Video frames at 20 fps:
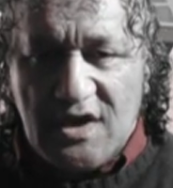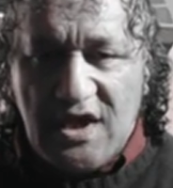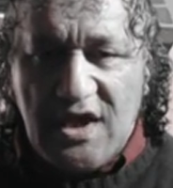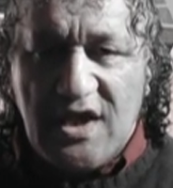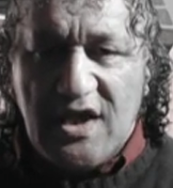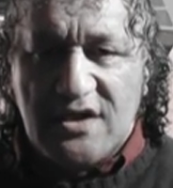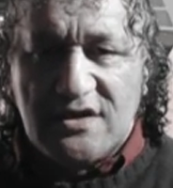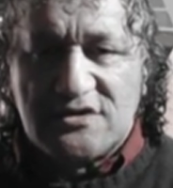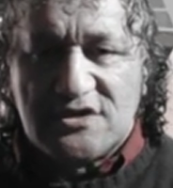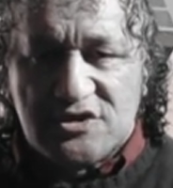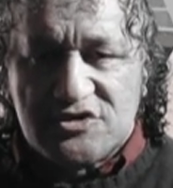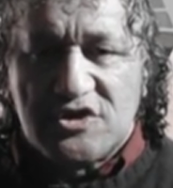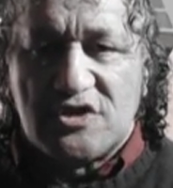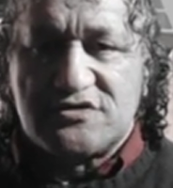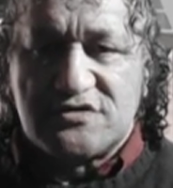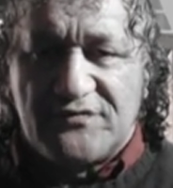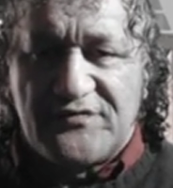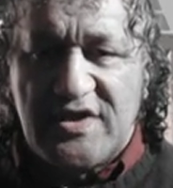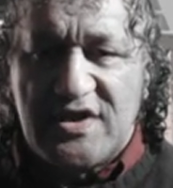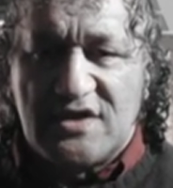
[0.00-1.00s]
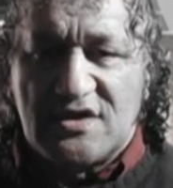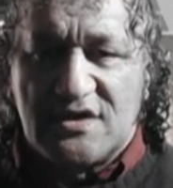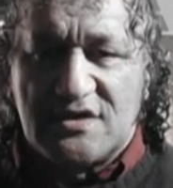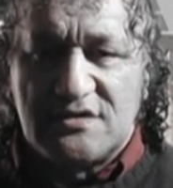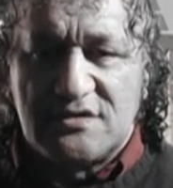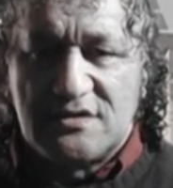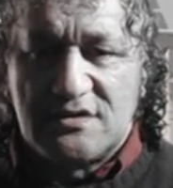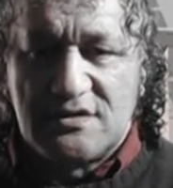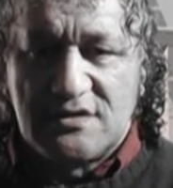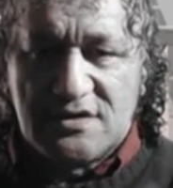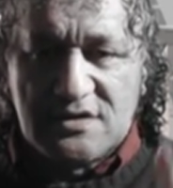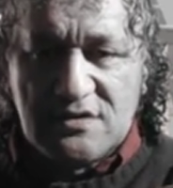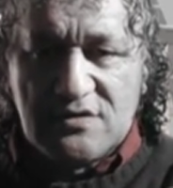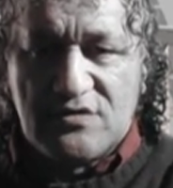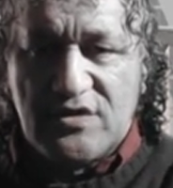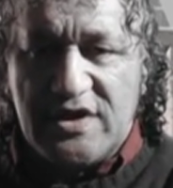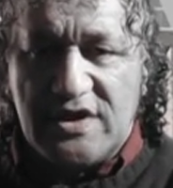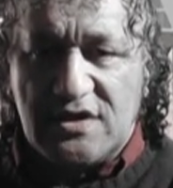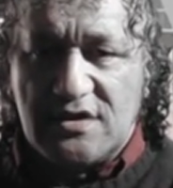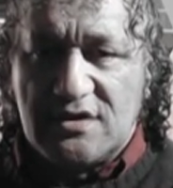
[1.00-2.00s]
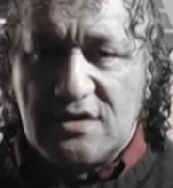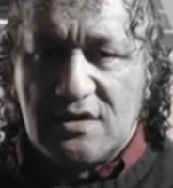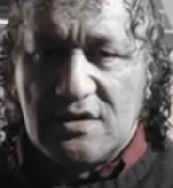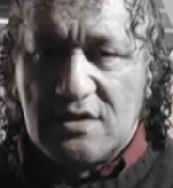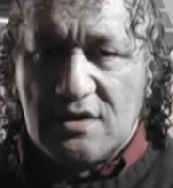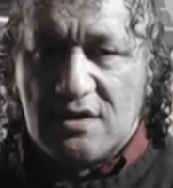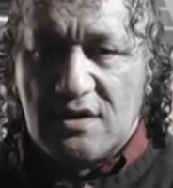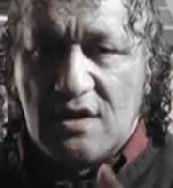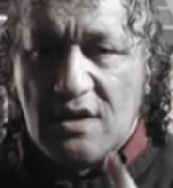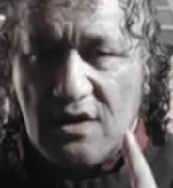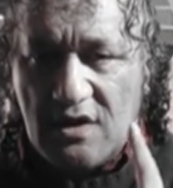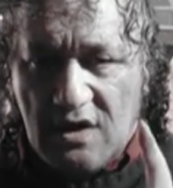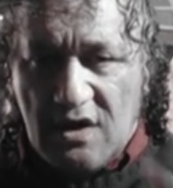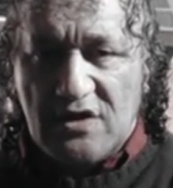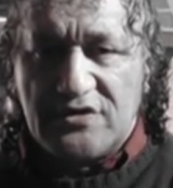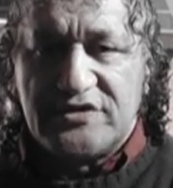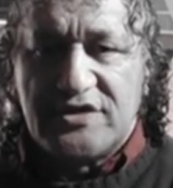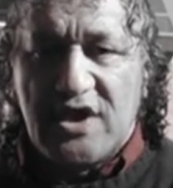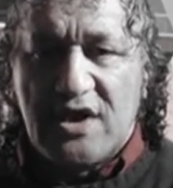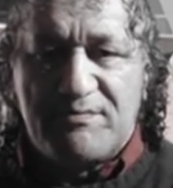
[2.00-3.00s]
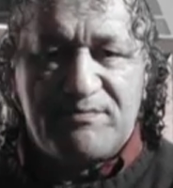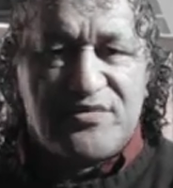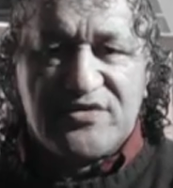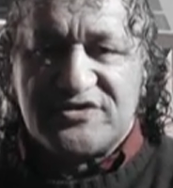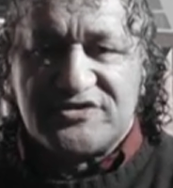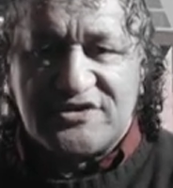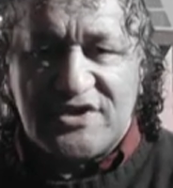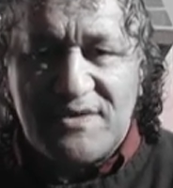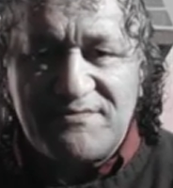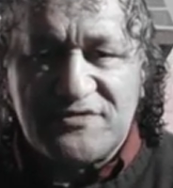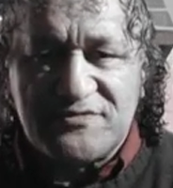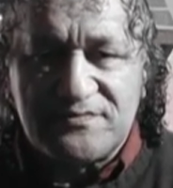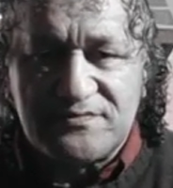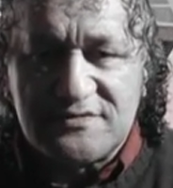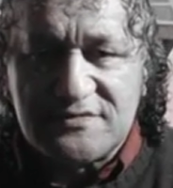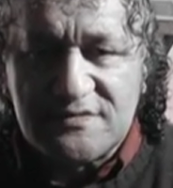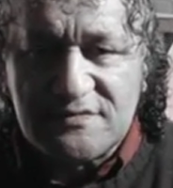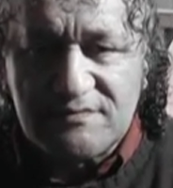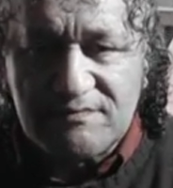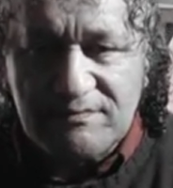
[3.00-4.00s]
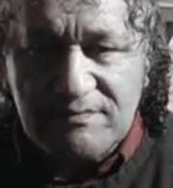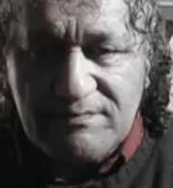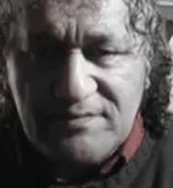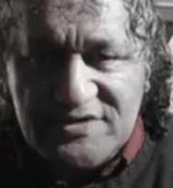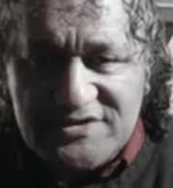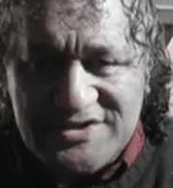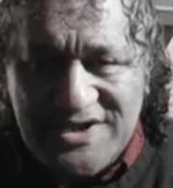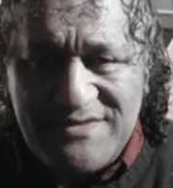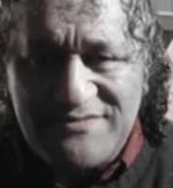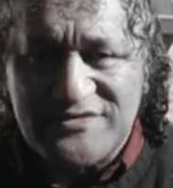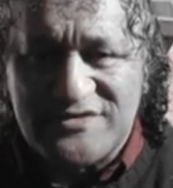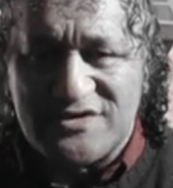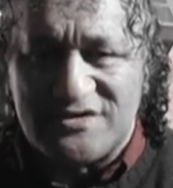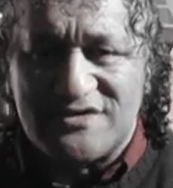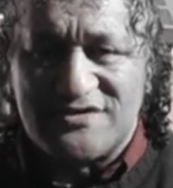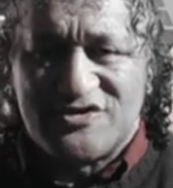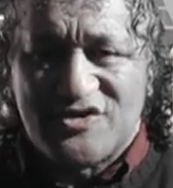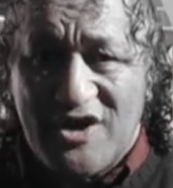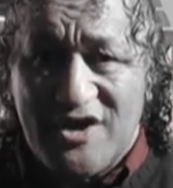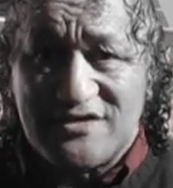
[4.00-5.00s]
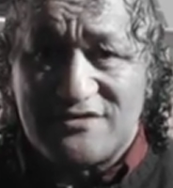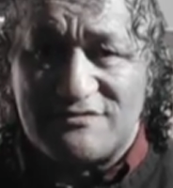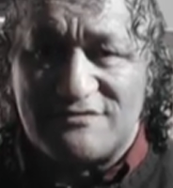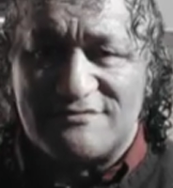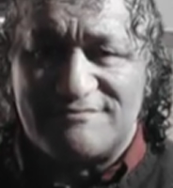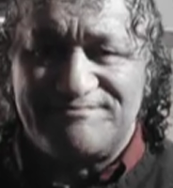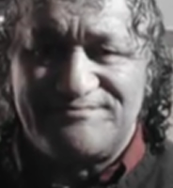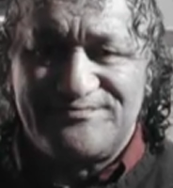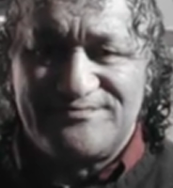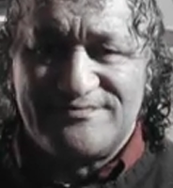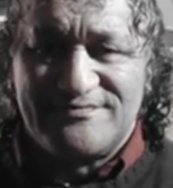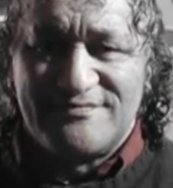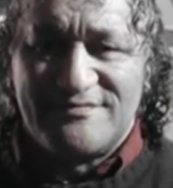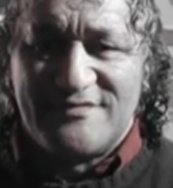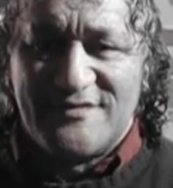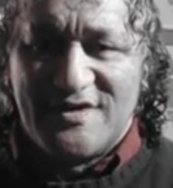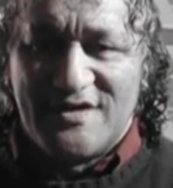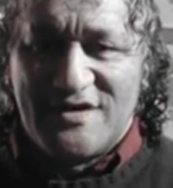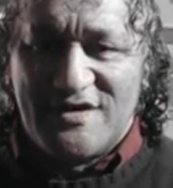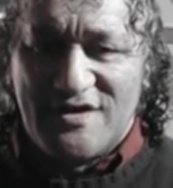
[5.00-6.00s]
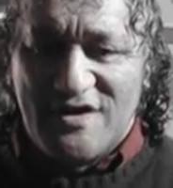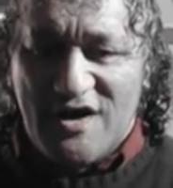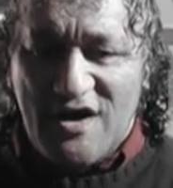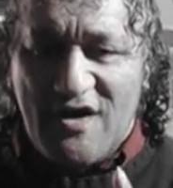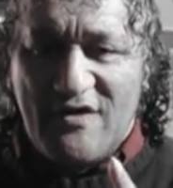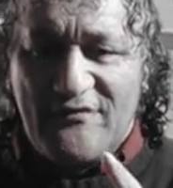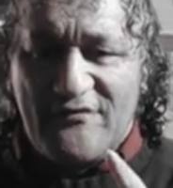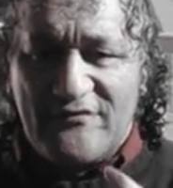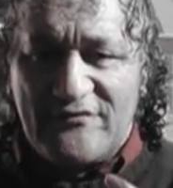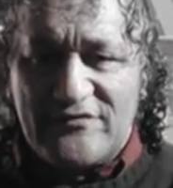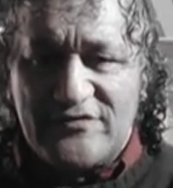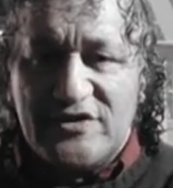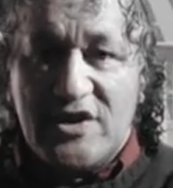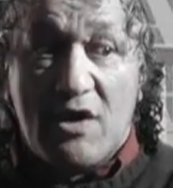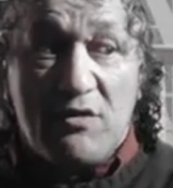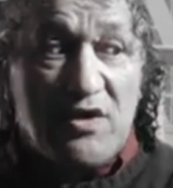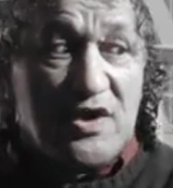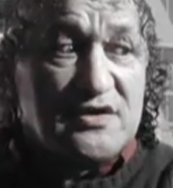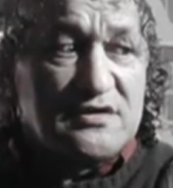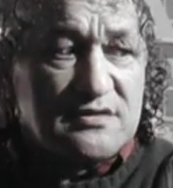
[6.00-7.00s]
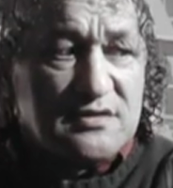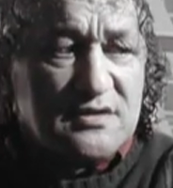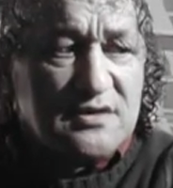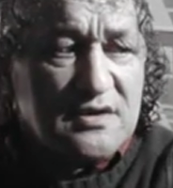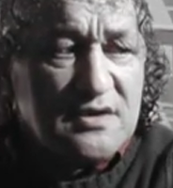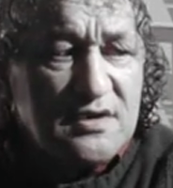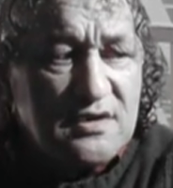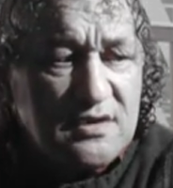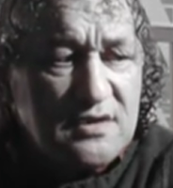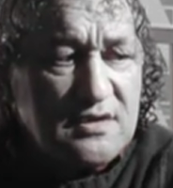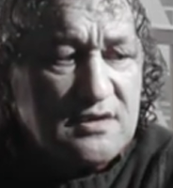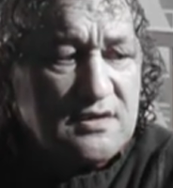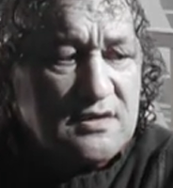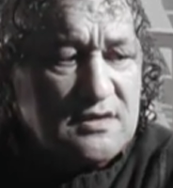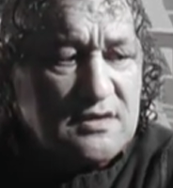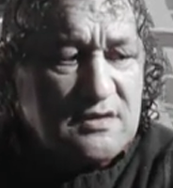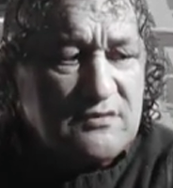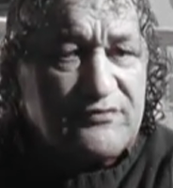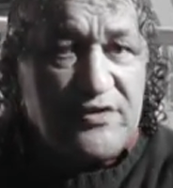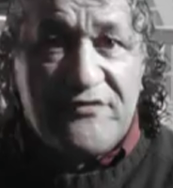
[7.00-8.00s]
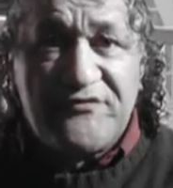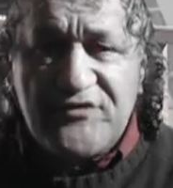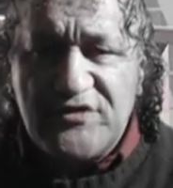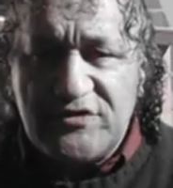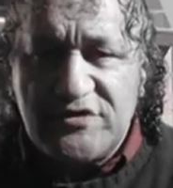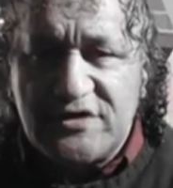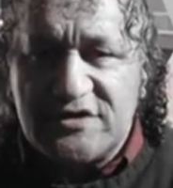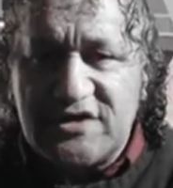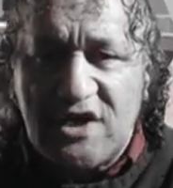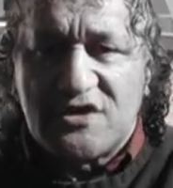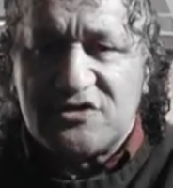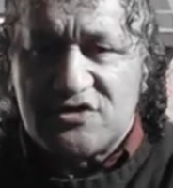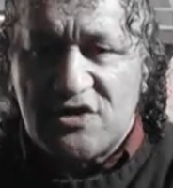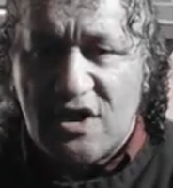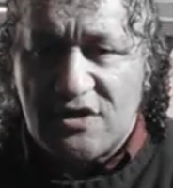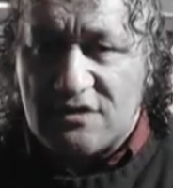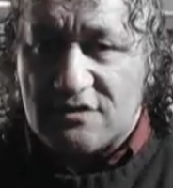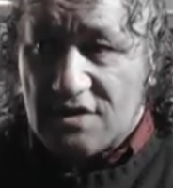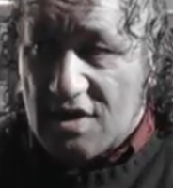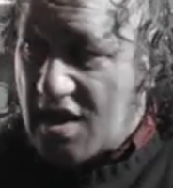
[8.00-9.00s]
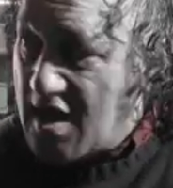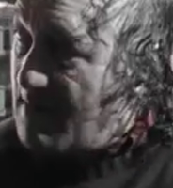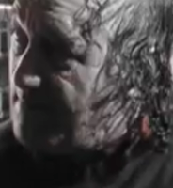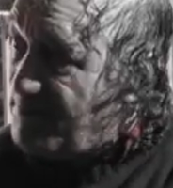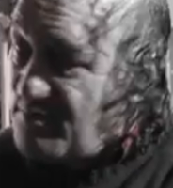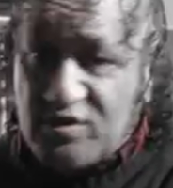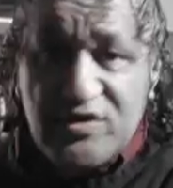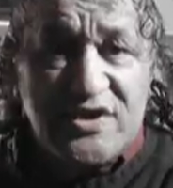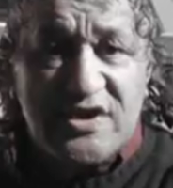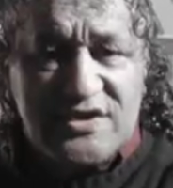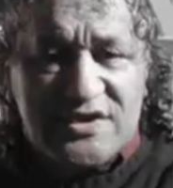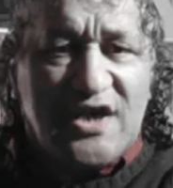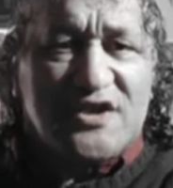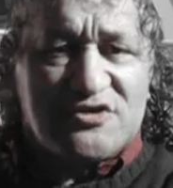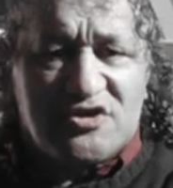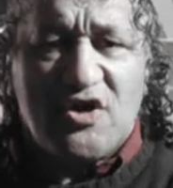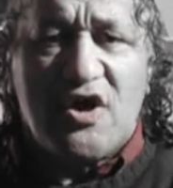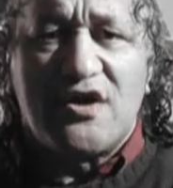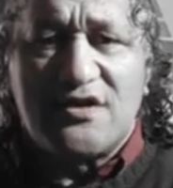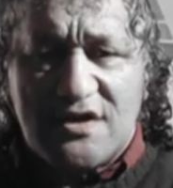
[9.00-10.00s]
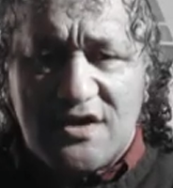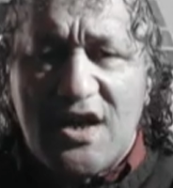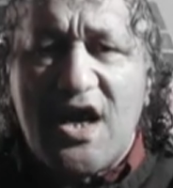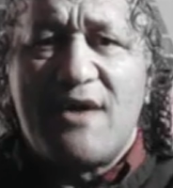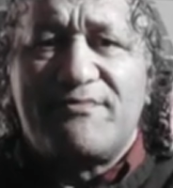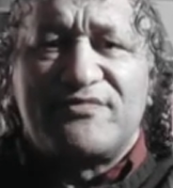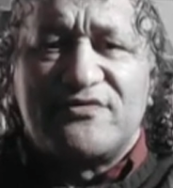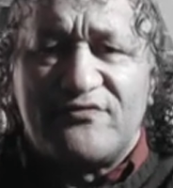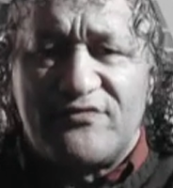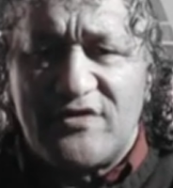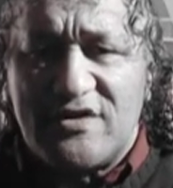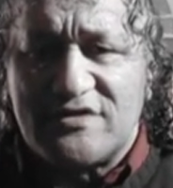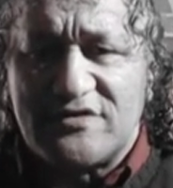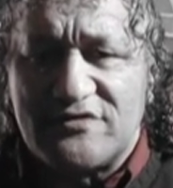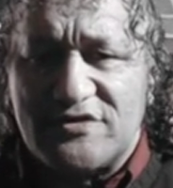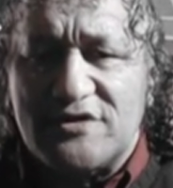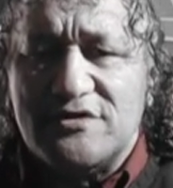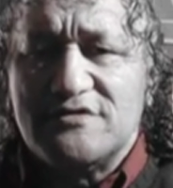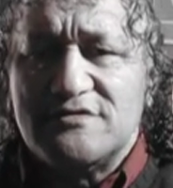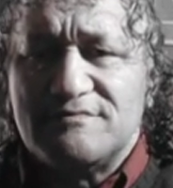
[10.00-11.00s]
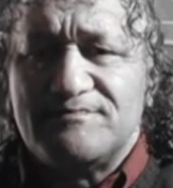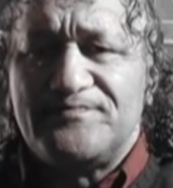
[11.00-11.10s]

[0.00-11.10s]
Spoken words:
and the Church of England, Queen, on their presumption title of no one refuted that title. I'm putting that title up in front of you.